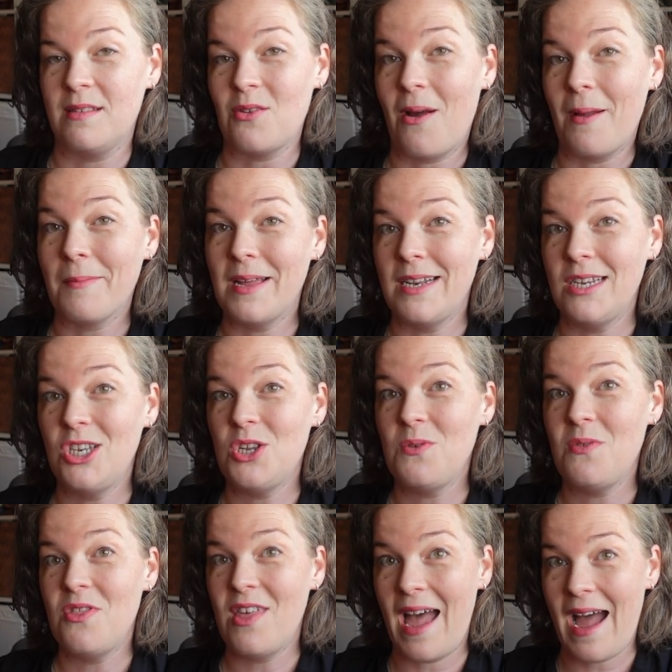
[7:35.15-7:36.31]
So I'm going to do
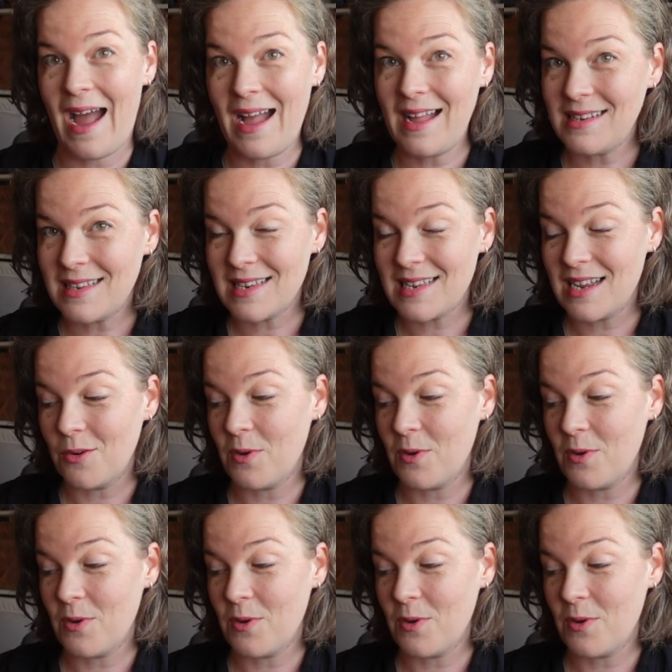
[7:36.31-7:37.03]
that